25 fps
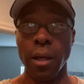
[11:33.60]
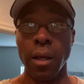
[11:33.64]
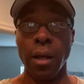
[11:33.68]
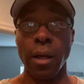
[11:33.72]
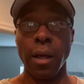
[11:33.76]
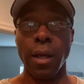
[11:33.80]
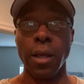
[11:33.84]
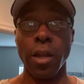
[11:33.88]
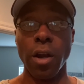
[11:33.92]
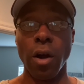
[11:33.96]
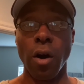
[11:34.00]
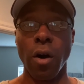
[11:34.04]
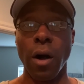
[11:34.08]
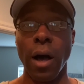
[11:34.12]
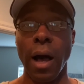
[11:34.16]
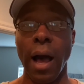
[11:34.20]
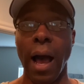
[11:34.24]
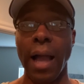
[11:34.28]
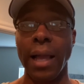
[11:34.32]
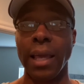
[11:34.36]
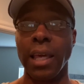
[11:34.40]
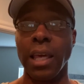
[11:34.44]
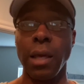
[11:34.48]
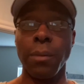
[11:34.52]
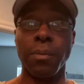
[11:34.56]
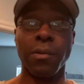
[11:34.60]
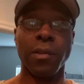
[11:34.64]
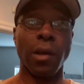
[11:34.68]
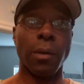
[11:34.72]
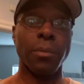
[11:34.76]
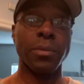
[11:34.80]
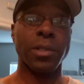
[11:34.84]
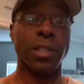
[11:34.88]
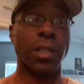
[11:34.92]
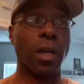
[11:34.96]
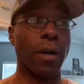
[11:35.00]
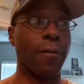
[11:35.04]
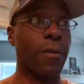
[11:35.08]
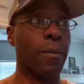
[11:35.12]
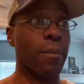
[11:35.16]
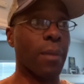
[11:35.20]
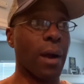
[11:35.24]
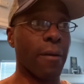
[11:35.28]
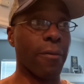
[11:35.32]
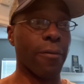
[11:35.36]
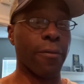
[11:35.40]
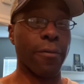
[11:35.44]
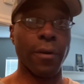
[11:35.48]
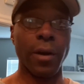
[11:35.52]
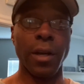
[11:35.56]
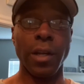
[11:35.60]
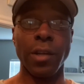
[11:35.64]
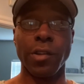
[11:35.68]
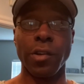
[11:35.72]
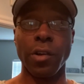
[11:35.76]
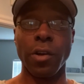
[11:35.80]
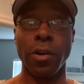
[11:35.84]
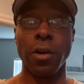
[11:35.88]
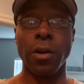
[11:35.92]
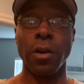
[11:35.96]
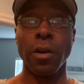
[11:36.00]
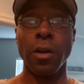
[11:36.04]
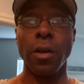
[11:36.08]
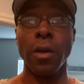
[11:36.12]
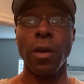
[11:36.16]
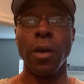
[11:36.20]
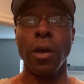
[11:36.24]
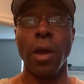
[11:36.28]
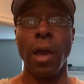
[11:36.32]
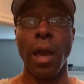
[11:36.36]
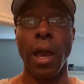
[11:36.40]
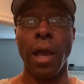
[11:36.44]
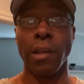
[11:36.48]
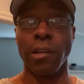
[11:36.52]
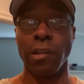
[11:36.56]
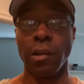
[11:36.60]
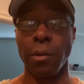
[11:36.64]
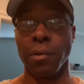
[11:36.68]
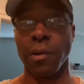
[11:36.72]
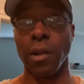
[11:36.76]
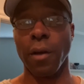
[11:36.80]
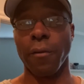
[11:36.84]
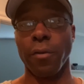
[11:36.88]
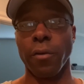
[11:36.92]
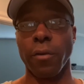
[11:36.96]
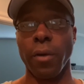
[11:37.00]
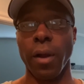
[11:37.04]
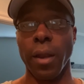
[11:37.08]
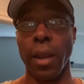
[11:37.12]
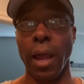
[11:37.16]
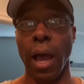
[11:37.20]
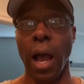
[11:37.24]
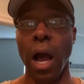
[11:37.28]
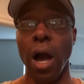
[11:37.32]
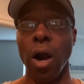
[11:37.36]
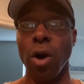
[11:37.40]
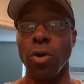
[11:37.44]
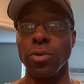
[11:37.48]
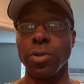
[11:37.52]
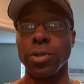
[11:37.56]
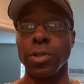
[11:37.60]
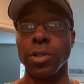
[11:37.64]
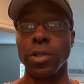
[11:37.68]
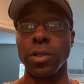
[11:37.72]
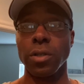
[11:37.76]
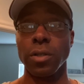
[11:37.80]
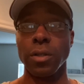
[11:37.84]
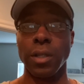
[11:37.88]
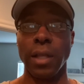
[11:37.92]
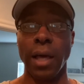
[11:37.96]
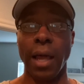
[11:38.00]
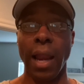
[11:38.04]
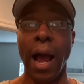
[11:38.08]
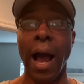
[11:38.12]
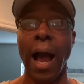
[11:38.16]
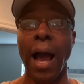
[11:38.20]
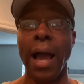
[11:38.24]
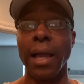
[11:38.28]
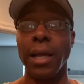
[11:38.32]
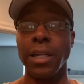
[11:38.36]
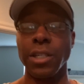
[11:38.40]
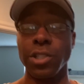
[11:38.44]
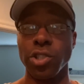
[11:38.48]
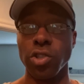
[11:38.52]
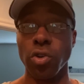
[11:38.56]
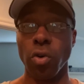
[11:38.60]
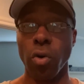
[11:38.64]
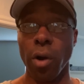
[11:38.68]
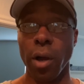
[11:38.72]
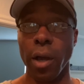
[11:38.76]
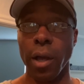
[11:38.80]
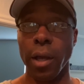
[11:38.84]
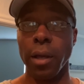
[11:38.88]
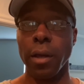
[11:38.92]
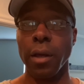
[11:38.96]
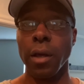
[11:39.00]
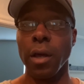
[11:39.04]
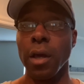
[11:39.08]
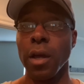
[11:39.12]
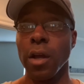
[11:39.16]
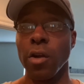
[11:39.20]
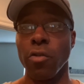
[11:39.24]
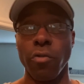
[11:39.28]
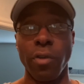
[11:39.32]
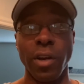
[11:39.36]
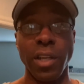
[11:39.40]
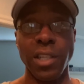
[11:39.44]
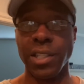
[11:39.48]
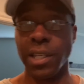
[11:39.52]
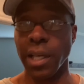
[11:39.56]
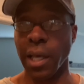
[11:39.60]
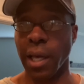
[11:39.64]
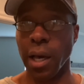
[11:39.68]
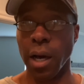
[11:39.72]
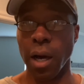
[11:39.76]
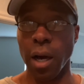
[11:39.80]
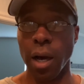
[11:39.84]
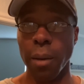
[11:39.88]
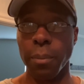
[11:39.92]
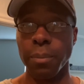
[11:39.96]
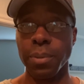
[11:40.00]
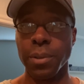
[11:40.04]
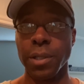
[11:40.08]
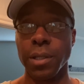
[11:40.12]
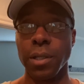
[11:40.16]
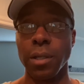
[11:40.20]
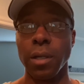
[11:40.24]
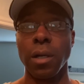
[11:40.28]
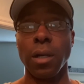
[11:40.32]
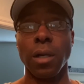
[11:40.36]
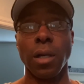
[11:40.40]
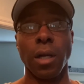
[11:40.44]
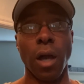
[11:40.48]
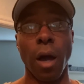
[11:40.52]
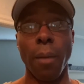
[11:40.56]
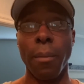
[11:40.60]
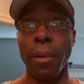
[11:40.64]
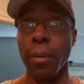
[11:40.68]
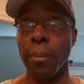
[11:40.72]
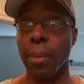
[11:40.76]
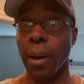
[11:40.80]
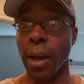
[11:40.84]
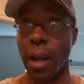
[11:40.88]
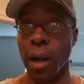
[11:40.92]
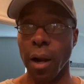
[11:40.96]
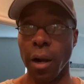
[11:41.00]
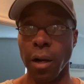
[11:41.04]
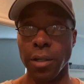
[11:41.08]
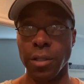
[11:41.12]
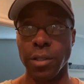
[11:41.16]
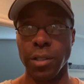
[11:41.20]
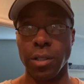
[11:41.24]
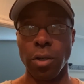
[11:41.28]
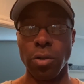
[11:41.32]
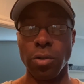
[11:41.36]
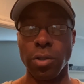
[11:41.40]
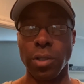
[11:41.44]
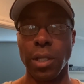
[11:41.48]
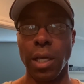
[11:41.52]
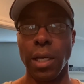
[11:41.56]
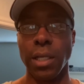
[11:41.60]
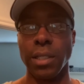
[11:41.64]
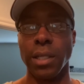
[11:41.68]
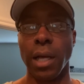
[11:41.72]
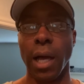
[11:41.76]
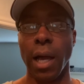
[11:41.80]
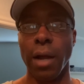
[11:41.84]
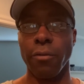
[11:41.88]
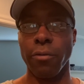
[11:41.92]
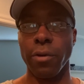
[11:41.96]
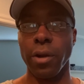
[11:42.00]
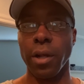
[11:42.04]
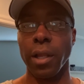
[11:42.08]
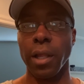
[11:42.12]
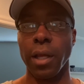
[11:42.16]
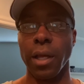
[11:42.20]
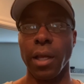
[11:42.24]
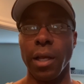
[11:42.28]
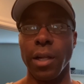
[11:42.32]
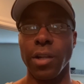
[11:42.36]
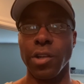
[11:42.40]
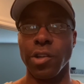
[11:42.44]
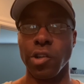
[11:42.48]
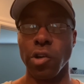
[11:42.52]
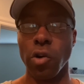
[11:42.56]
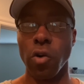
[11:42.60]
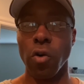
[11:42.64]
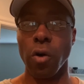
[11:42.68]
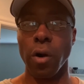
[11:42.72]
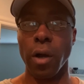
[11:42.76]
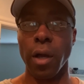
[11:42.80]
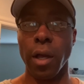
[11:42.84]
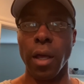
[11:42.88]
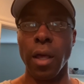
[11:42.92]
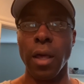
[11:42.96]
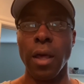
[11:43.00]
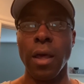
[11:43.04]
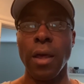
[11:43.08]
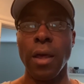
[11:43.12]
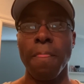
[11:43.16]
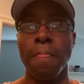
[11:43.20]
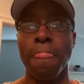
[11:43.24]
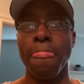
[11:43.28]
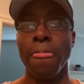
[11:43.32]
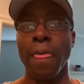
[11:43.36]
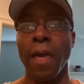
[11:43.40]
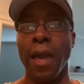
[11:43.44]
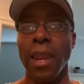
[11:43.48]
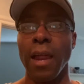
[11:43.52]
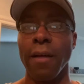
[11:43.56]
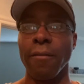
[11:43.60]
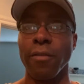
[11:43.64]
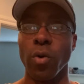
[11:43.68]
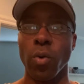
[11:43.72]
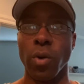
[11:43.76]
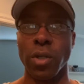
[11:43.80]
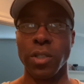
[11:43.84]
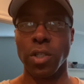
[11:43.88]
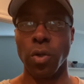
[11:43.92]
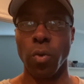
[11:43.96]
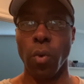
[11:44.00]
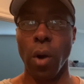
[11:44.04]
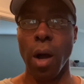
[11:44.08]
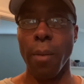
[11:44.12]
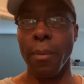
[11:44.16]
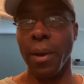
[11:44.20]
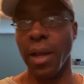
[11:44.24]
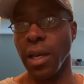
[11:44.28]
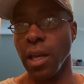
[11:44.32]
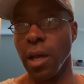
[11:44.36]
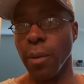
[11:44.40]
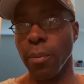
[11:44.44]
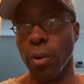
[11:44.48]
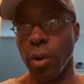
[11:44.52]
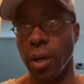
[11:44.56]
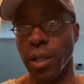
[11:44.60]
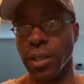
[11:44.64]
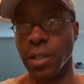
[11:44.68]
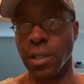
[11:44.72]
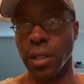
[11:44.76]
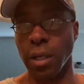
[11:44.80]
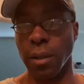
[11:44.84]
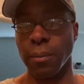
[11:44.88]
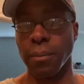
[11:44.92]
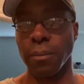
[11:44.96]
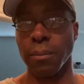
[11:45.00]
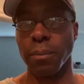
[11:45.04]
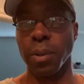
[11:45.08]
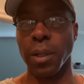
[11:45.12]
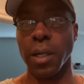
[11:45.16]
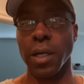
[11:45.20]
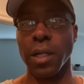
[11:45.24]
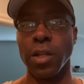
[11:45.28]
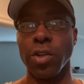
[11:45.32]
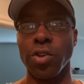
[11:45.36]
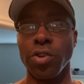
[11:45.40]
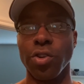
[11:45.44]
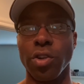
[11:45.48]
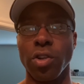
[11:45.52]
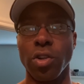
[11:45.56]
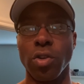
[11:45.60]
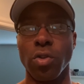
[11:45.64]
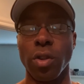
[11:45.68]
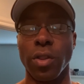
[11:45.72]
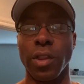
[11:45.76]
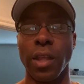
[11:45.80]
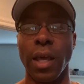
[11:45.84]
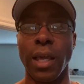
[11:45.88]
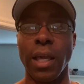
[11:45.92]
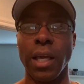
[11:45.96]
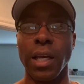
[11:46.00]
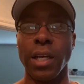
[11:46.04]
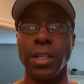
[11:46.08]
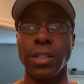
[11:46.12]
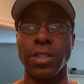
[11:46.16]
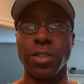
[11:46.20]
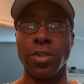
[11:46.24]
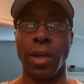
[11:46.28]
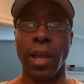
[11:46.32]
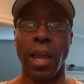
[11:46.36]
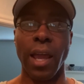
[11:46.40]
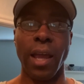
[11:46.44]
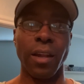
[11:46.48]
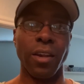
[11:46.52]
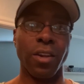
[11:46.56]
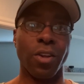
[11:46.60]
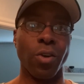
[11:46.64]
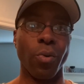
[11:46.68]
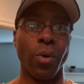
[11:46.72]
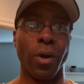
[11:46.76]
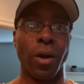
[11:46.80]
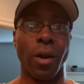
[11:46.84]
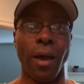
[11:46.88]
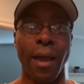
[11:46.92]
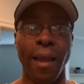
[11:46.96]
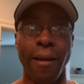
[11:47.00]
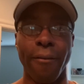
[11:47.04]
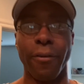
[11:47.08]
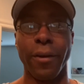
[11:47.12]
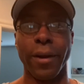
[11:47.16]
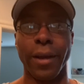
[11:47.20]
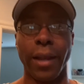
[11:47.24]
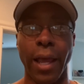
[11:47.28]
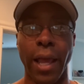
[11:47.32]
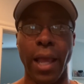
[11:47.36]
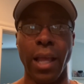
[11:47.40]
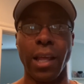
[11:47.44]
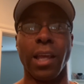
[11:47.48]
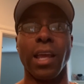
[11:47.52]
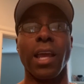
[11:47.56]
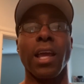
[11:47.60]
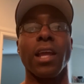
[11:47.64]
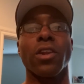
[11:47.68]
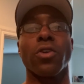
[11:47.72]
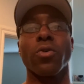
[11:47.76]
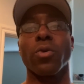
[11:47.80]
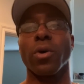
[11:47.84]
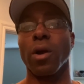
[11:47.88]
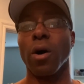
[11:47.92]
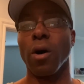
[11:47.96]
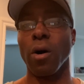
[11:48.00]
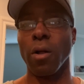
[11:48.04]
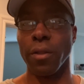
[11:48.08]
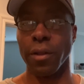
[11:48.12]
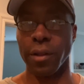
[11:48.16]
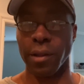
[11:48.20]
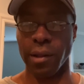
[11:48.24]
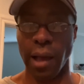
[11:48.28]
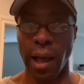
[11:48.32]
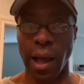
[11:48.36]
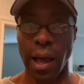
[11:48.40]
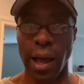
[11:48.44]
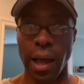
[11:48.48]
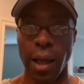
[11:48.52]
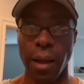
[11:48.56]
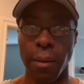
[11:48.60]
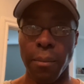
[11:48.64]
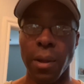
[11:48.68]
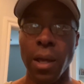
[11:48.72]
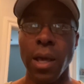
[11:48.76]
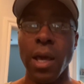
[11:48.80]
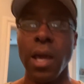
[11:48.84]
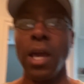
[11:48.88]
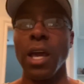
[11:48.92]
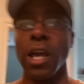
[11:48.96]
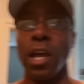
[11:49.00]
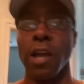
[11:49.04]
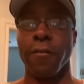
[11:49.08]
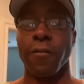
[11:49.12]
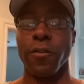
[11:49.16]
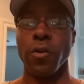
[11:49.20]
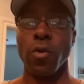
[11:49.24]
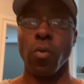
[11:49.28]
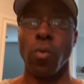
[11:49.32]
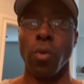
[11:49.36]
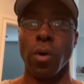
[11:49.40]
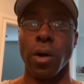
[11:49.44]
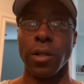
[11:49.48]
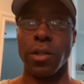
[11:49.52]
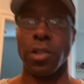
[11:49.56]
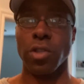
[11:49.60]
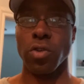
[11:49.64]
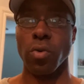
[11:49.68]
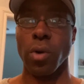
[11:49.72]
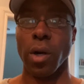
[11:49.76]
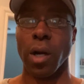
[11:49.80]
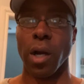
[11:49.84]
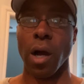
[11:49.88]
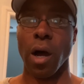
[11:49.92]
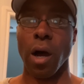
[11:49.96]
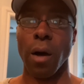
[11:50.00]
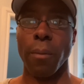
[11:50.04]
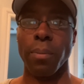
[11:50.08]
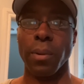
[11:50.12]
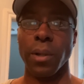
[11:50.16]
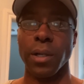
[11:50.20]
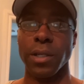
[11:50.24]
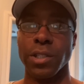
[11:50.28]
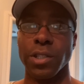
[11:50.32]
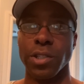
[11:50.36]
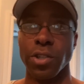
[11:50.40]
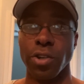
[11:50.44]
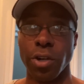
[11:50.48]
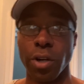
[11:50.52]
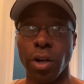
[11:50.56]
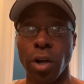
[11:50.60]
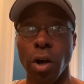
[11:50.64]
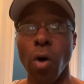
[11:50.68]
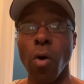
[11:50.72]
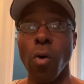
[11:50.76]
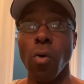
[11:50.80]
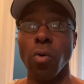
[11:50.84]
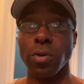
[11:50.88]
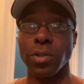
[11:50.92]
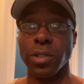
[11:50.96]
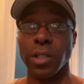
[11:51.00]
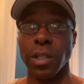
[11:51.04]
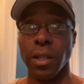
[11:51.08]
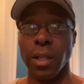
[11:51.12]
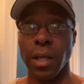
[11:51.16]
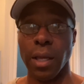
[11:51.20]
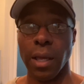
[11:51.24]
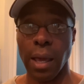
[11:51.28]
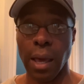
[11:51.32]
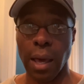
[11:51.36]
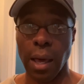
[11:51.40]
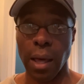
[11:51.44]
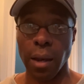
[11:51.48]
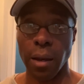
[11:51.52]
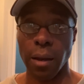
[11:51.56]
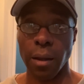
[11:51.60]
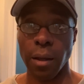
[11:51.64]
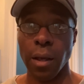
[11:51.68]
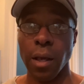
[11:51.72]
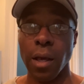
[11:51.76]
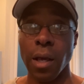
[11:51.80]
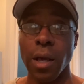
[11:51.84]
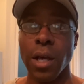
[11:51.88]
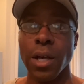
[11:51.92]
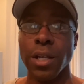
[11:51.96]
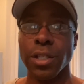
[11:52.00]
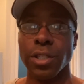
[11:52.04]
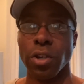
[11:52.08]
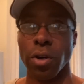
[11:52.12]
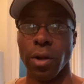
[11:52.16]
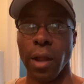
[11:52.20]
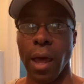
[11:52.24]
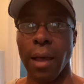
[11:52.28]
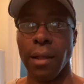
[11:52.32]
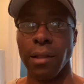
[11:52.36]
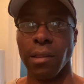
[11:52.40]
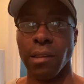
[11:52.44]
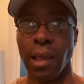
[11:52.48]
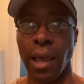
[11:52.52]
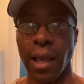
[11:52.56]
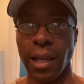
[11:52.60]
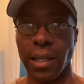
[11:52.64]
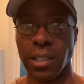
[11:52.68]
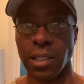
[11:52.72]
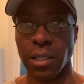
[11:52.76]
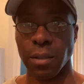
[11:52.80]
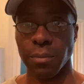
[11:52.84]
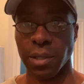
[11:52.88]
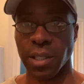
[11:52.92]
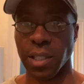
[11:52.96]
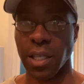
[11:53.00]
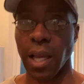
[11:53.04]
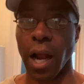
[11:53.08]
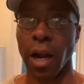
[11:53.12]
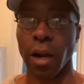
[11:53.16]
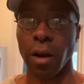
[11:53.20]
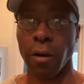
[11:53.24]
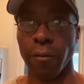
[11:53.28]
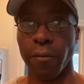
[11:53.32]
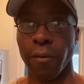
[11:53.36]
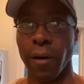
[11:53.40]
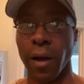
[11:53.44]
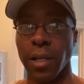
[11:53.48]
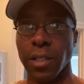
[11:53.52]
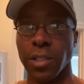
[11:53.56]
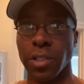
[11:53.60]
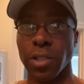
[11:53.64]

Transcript: You know, I keep some stuff in my freezer and some stuff around the house that I enjoy, Reese cups, gummy bears, those things I really enjoy. And every once in a while I may nibble at some, but you, the thing is you can't do it every day. You can't do it all the time if you want to accomplish your goals in the end. So that takes some sacrifice.